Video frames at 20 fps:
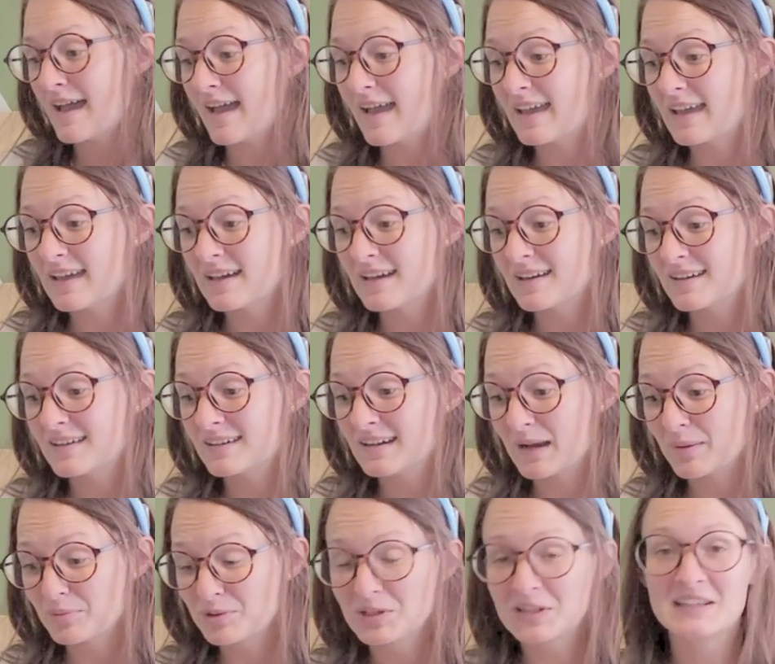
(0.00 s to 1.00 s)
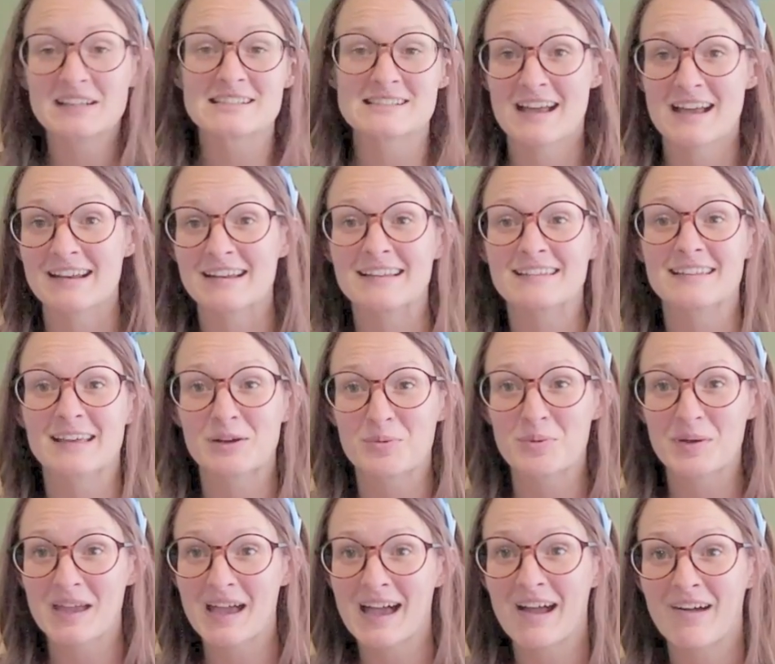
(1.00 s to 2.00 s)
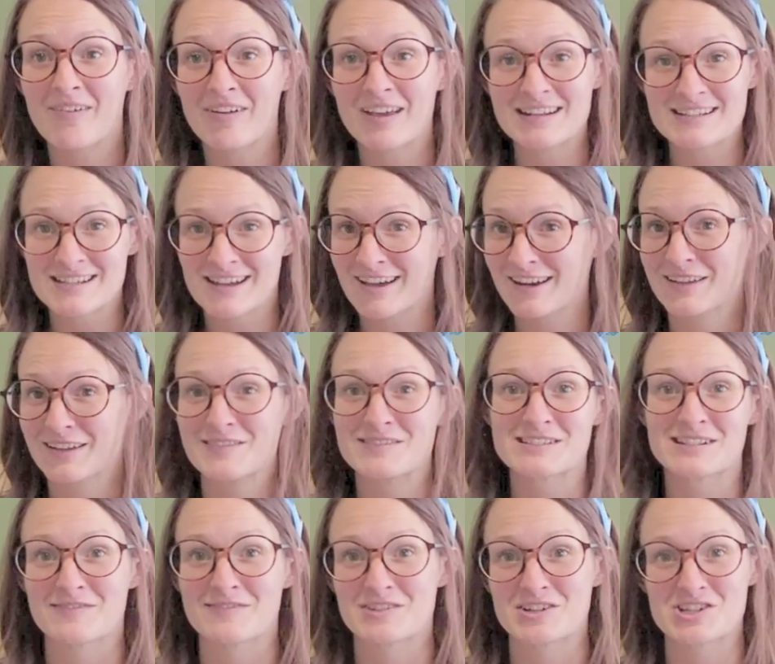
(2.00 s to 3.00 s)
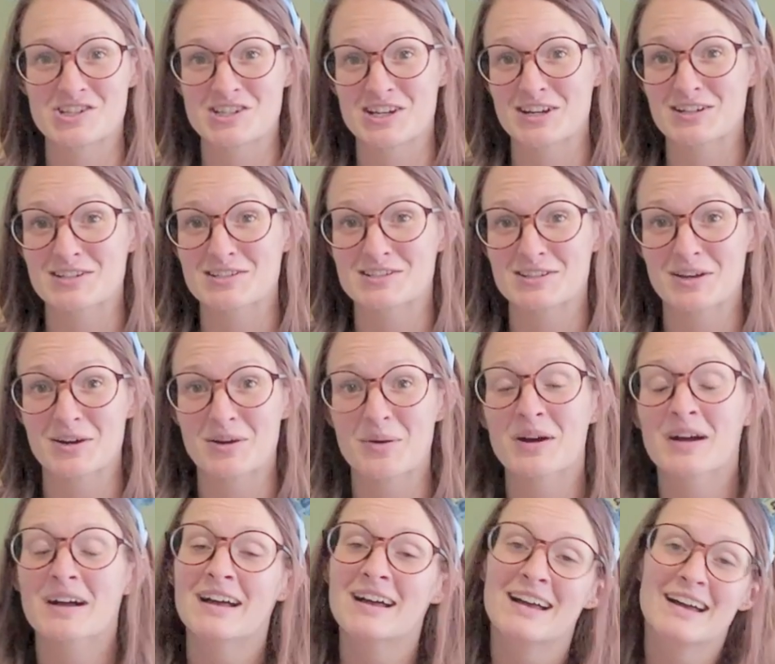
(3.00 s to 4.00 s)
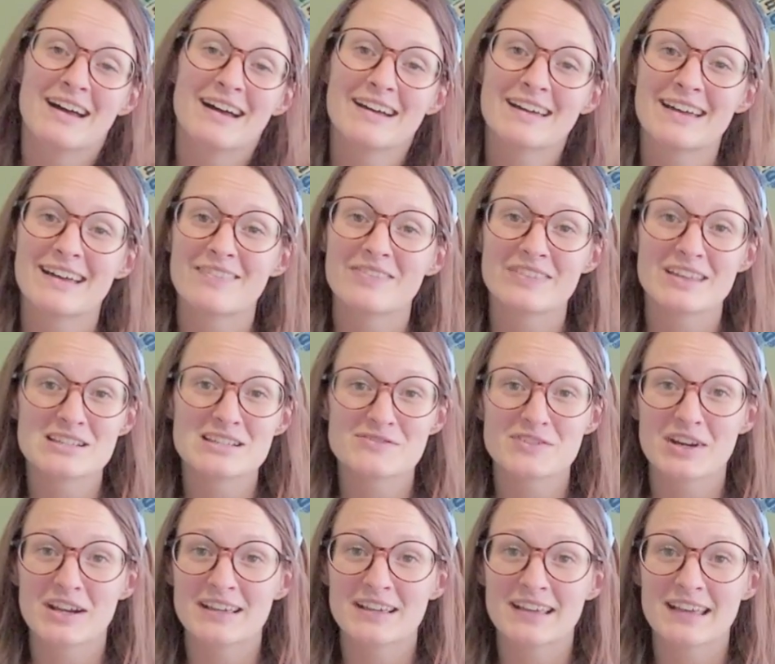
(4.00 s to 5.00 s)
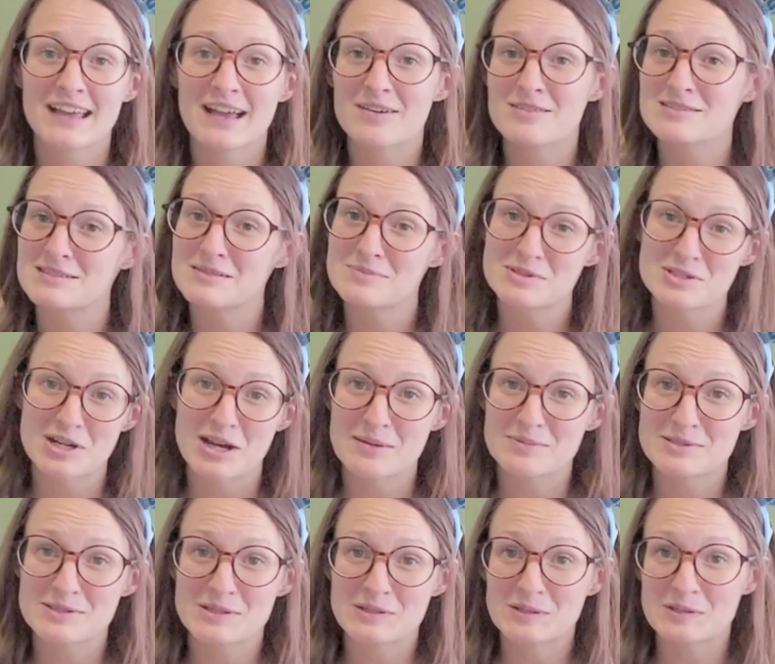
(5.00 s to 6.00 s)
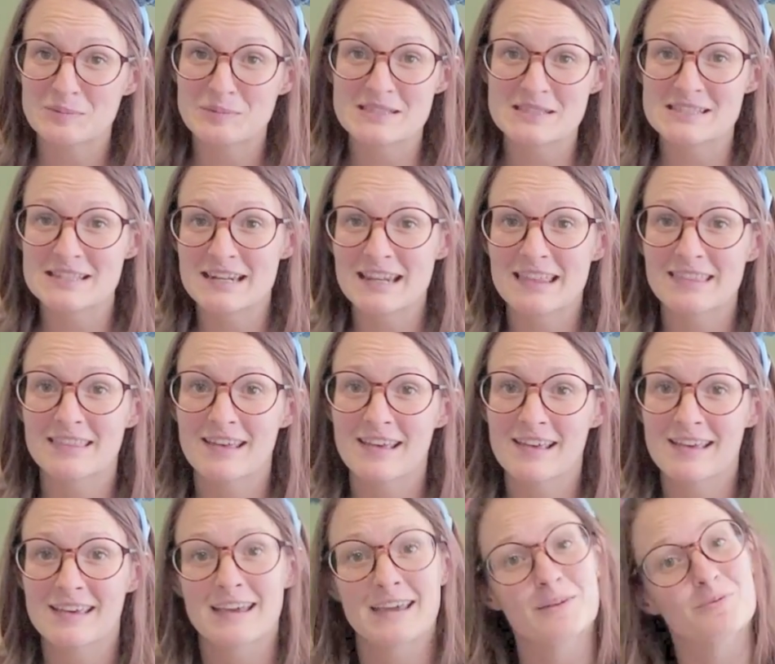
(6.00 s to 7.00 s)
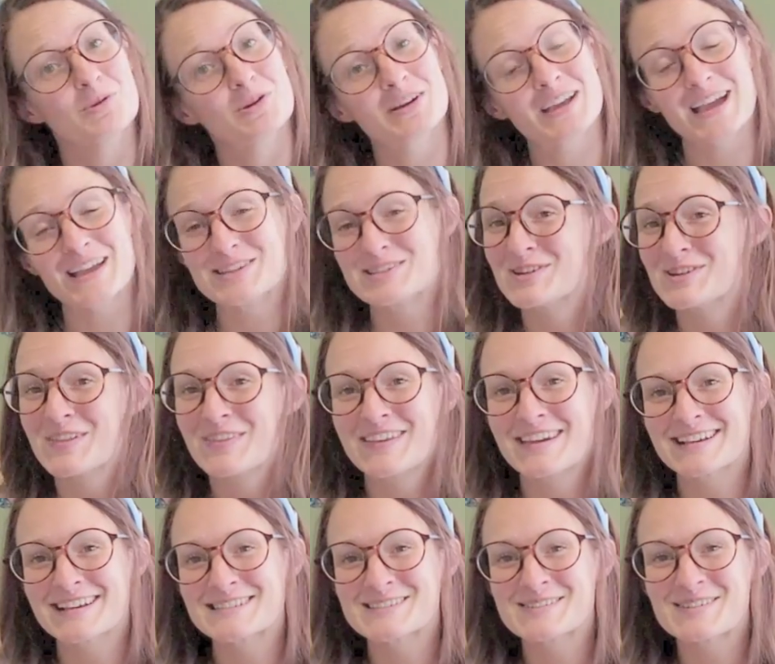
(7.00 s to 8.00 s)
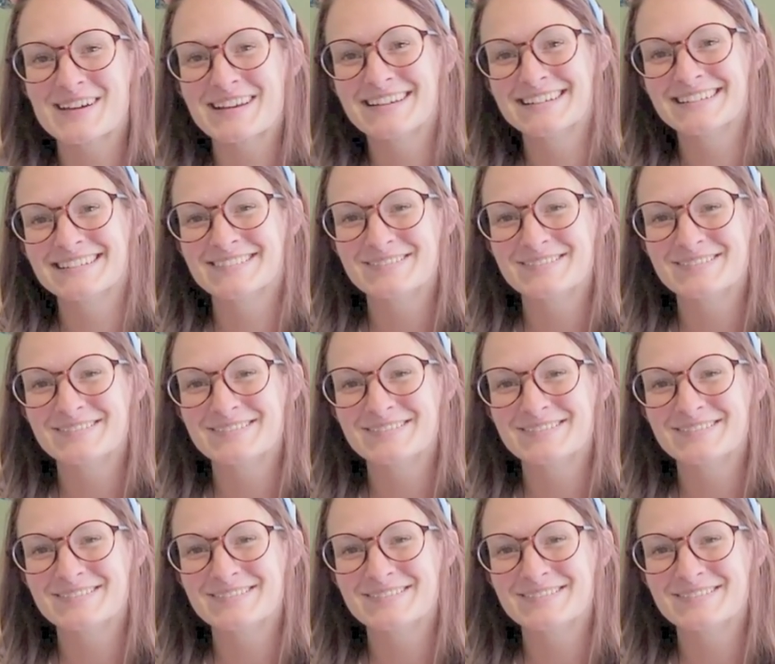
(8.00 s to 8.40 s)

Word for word: And I'm really excited. Like we have a ton of stuff to share. So again, thanks for hanging out. Subscribe so you don't miss anything and we'll catch you on the next one.